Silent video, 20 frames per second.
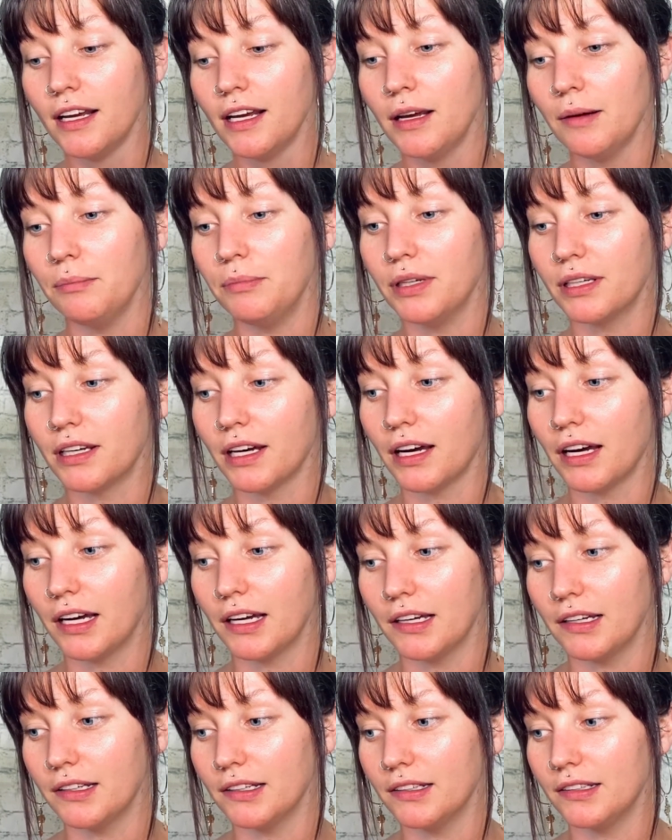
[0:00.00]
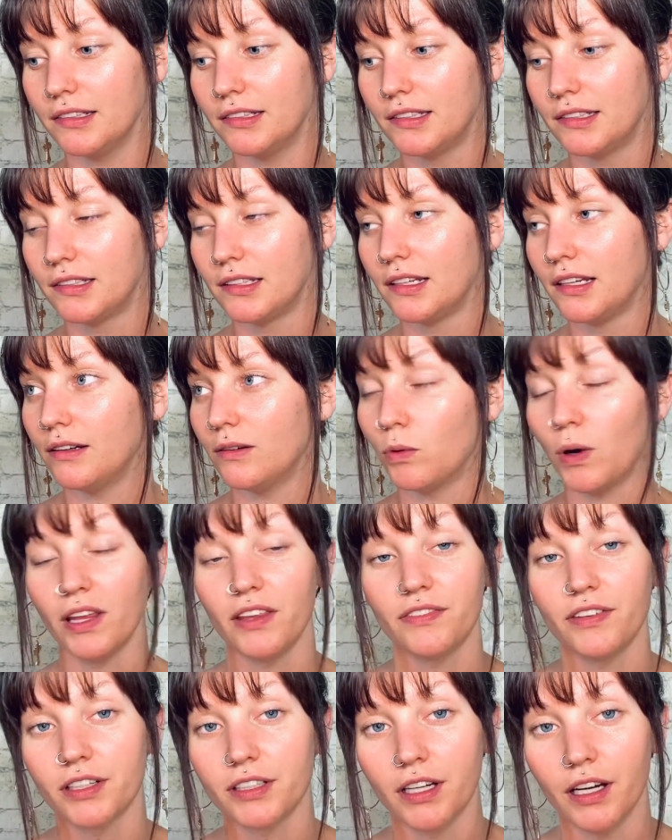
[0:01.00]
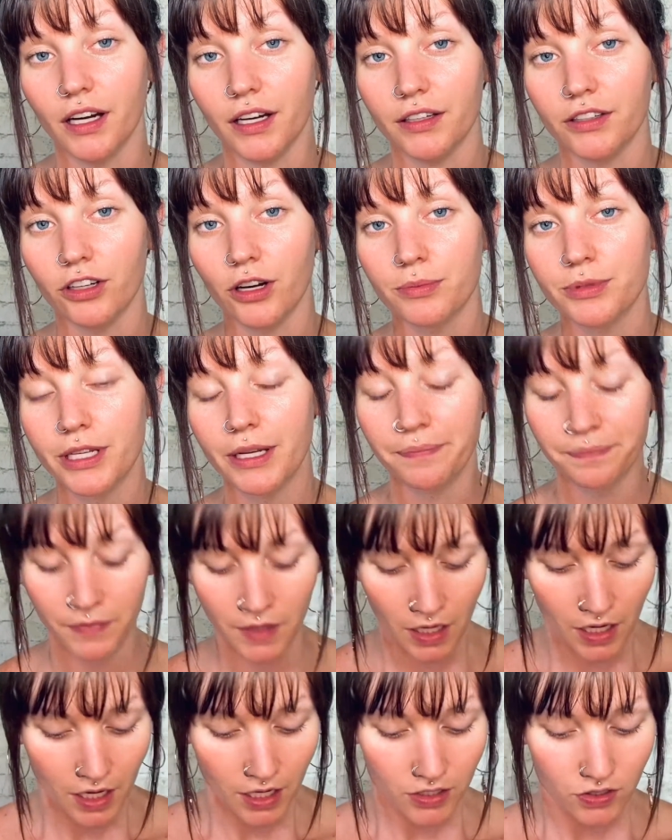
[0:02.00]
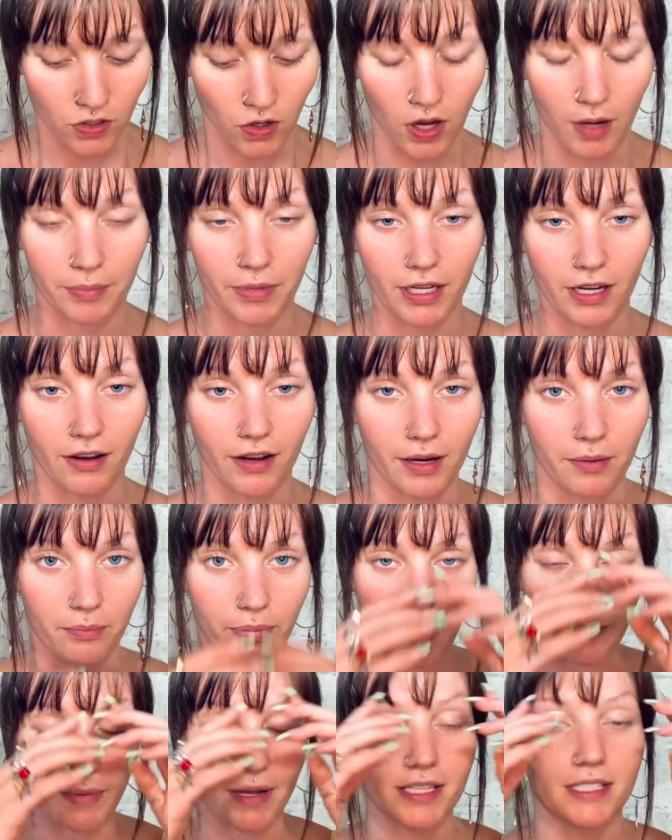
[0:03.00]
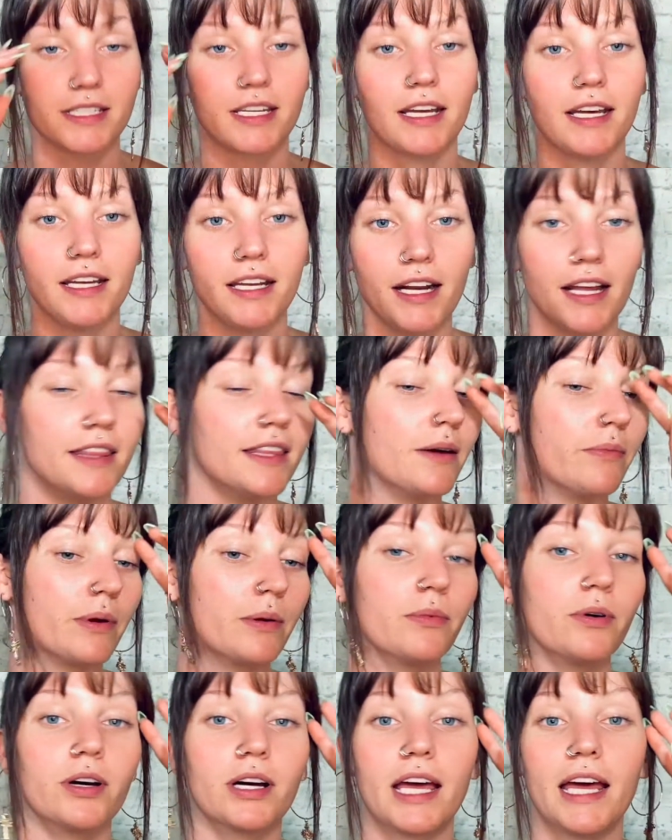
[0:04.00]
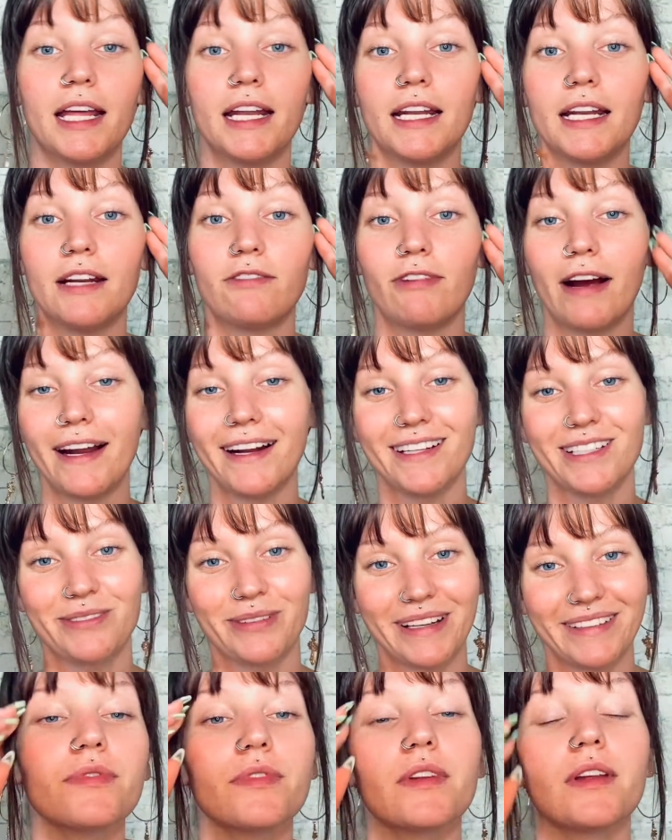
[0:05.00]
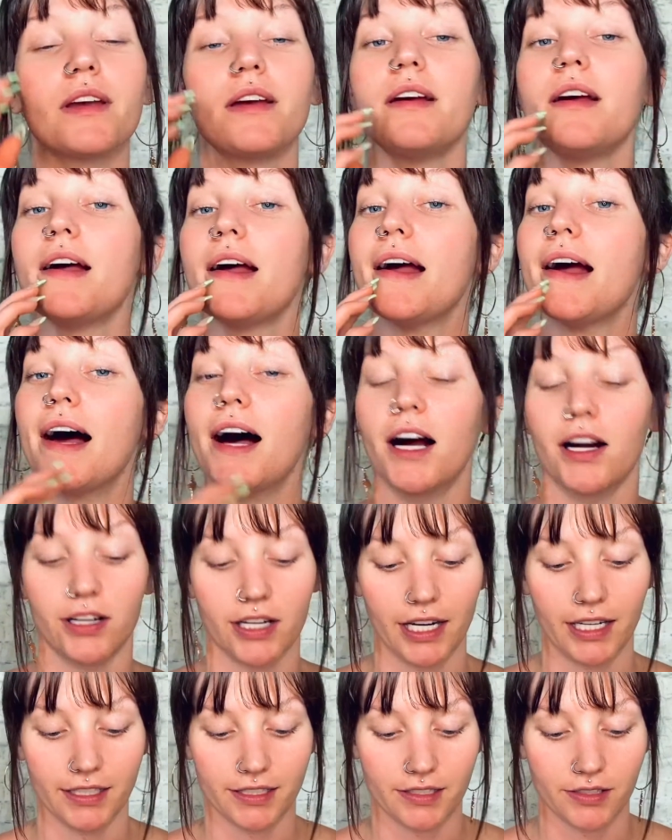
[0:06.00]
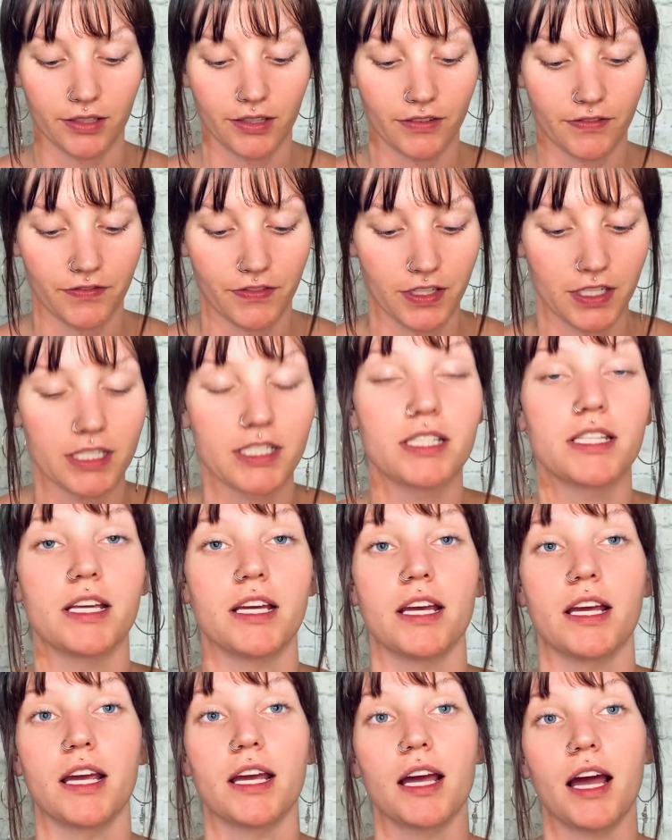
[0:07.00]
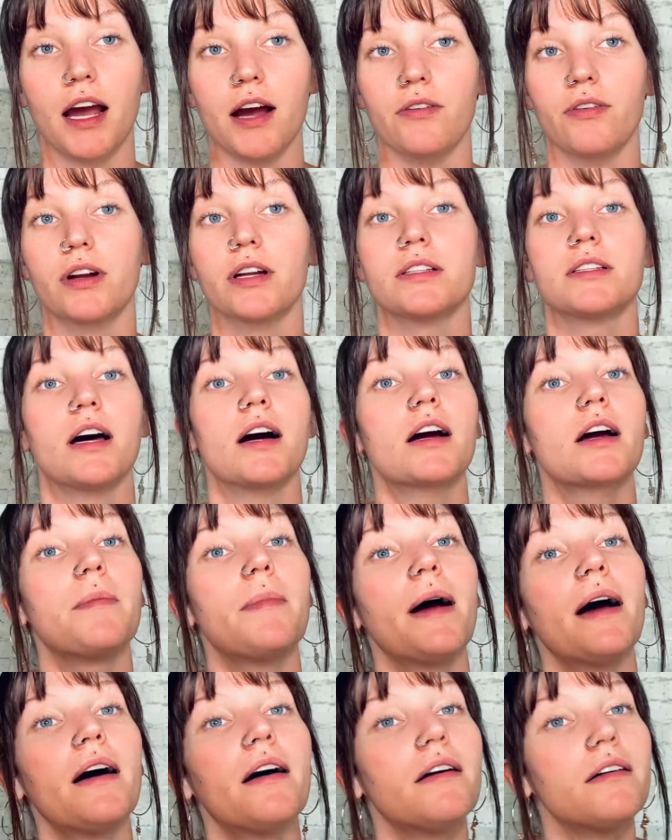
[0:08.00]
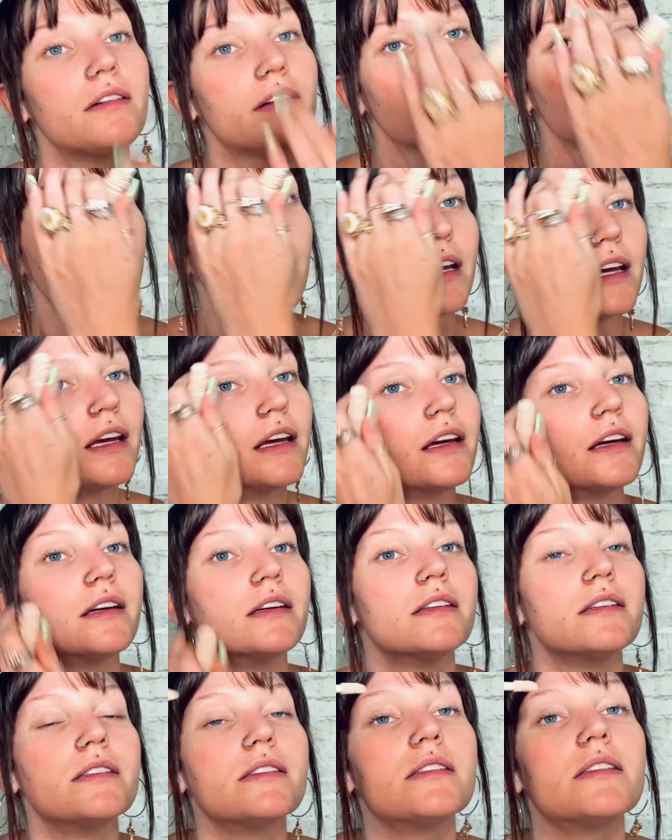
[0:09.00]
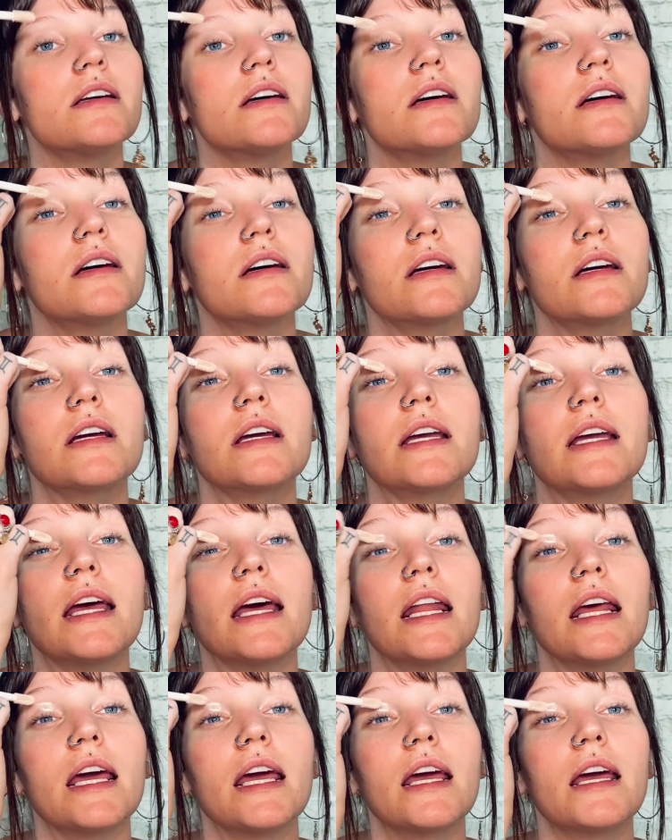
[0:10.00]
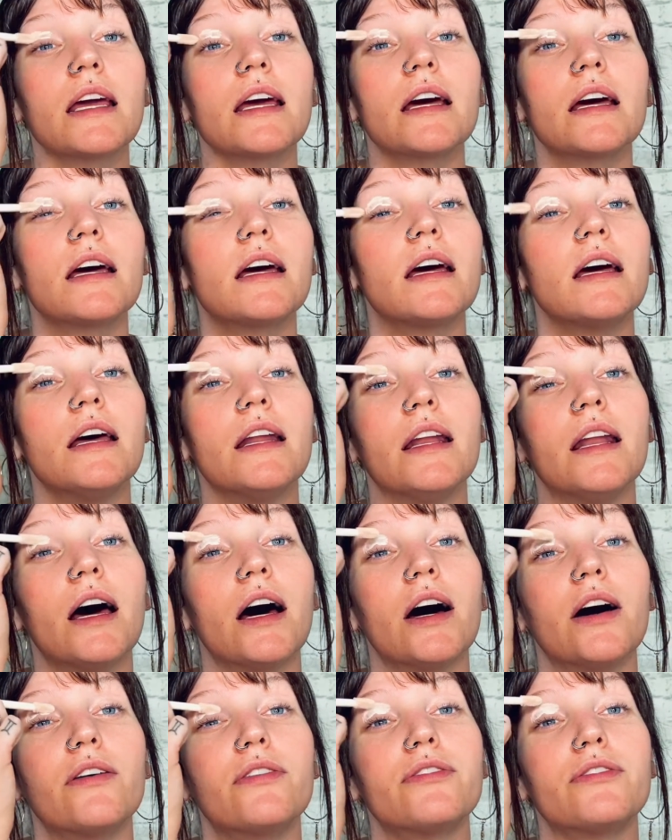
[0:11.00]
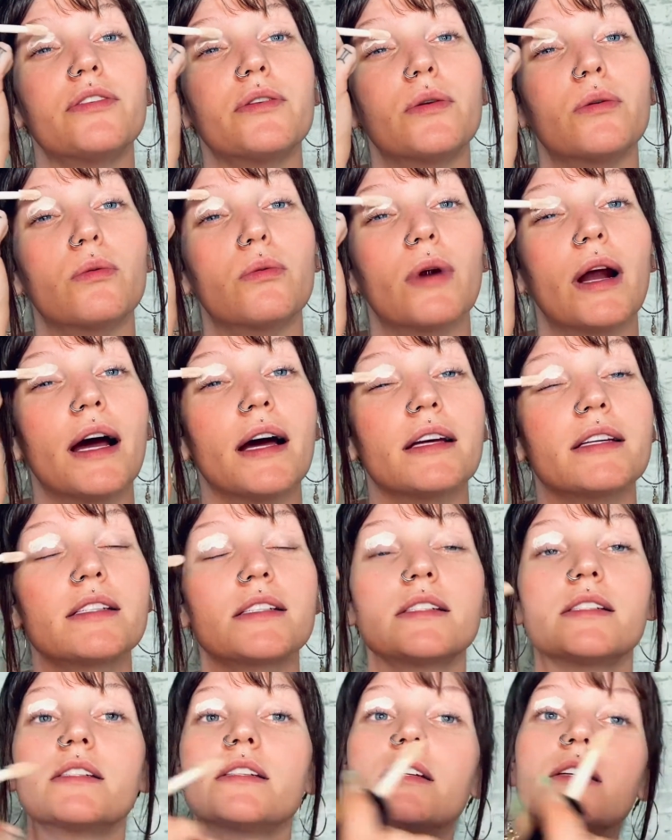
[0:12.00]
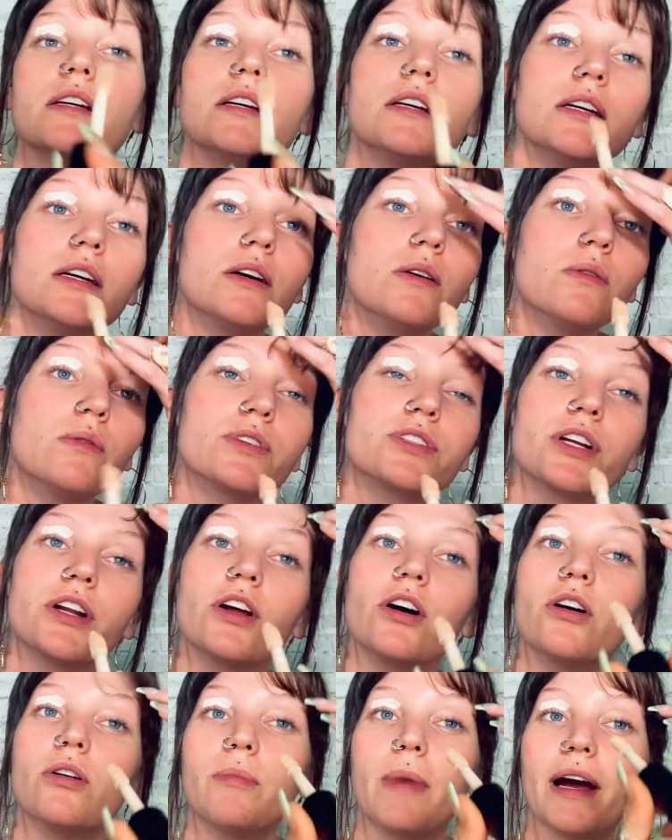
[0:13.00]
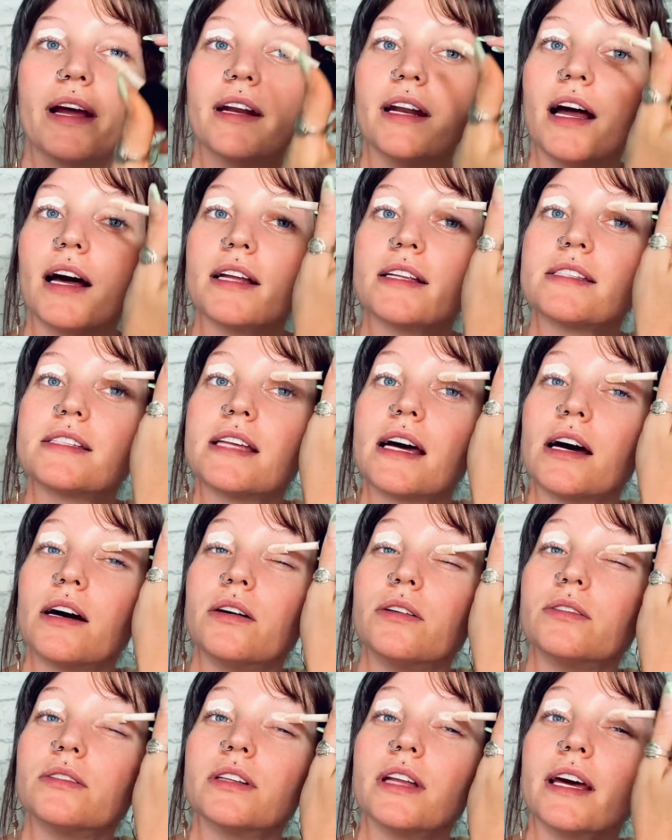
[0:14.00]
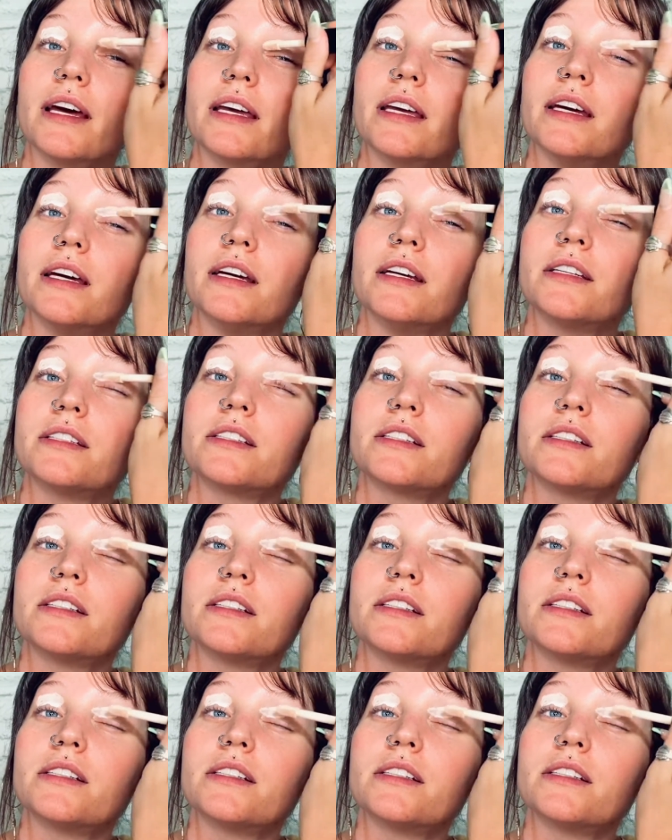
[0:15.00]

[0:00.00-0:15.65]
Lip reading: because why the fuck not? You know what I'm saying? So I'm gonna go ahead and prep my skin and then we will get right into it. All right, so the first thing I wanna talk about is getting enough rest, which I know might not sound like it